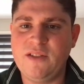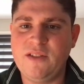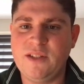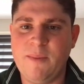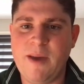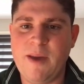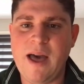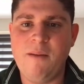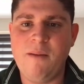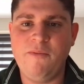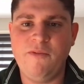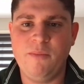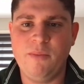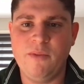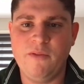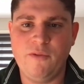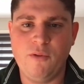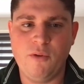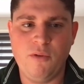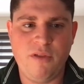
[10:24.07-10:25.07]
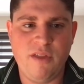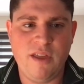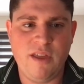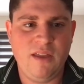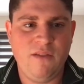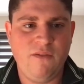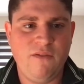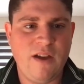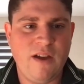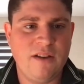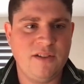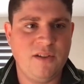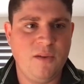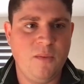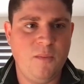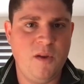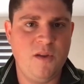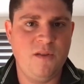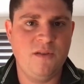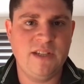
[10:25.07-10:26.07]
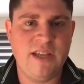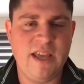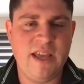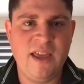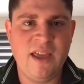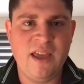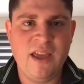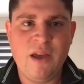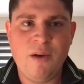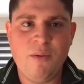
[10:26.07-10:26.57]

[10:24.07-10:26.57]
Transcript: some help from the forward thinking founders community.